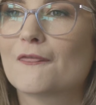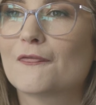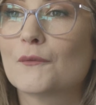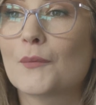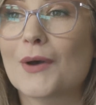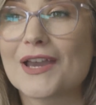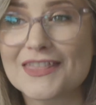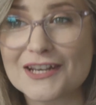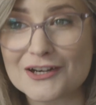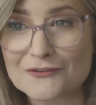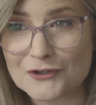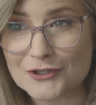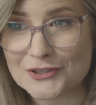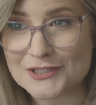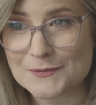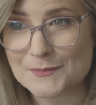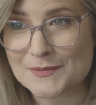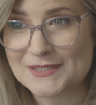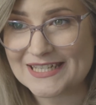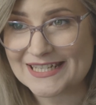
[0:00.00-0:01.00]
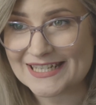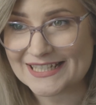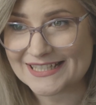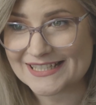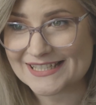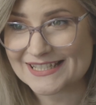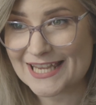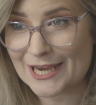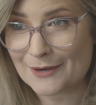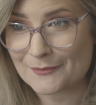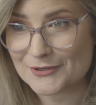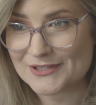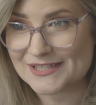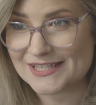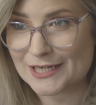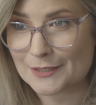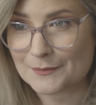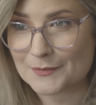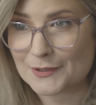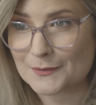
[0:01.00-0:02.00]
The way that I've got this particular camera
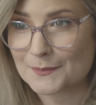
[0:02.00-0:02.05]
set up at the